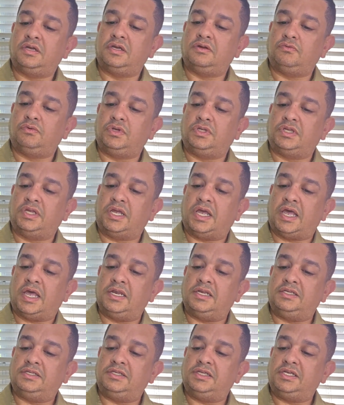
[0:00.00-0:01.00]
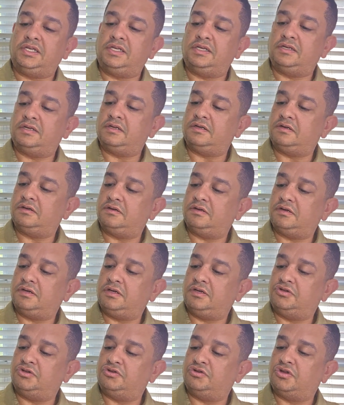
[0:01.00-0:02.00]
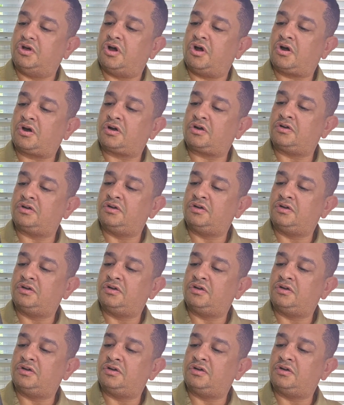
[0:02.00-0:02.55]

with the LED in the dark.